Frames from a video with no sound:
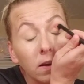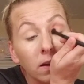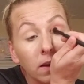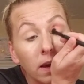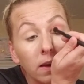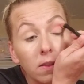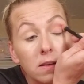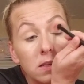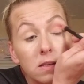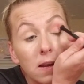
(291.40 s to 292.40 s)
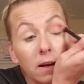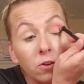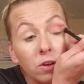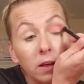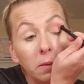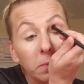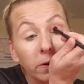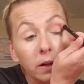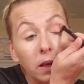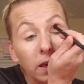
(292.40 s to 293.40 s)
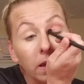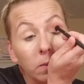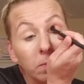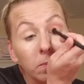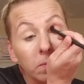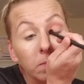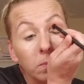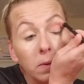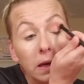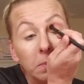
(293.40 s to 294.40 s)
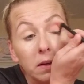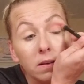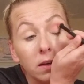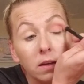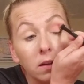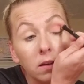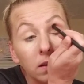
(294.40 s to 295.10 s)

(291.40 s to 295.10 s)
Okay, this is actually pretty pigmented.